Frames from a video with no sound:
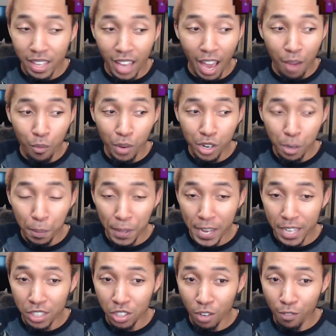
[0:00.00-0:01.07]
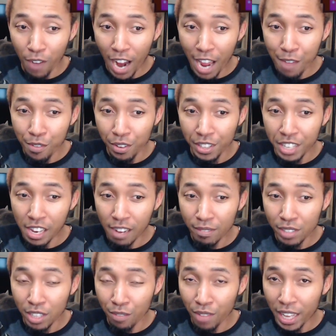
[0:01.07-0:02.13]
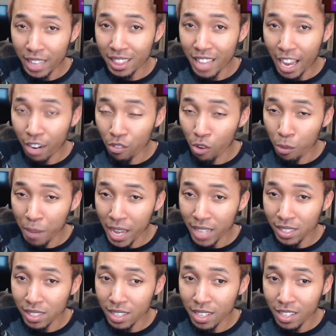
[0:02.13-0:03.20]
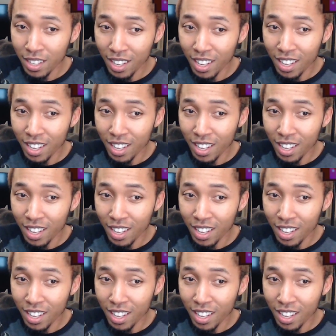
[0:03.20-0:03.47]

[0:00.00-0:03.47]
And when you're playing survival and you have stuff like necromancy,